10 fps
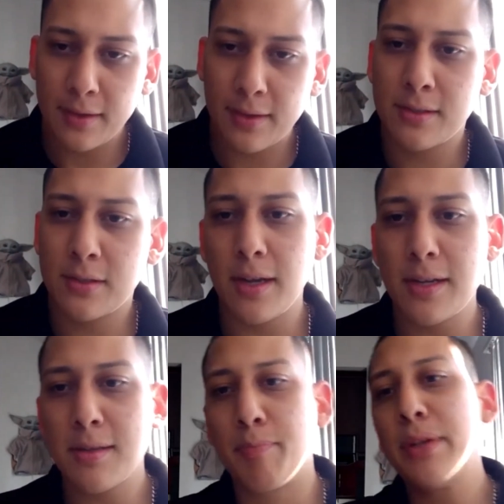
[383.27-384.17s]
So
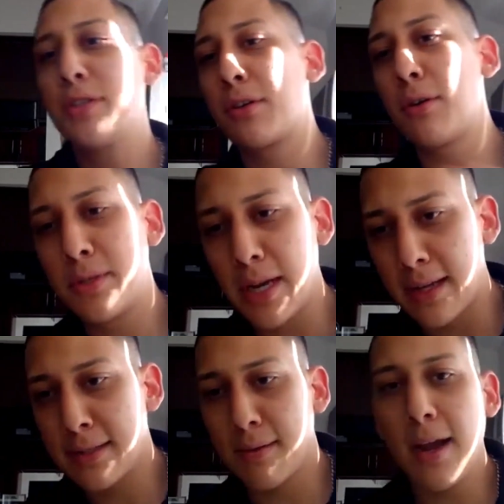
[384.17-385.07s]
there's a bunch of group
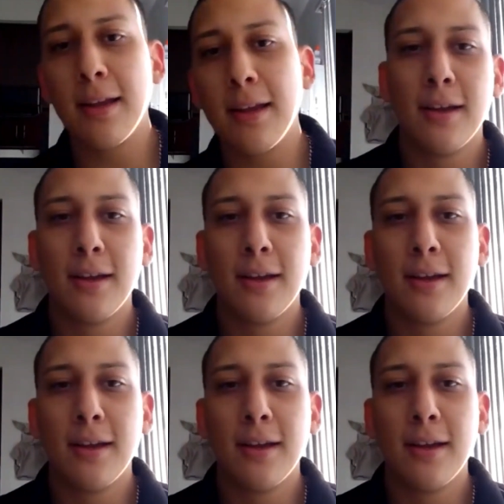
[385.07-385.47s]
chats, right?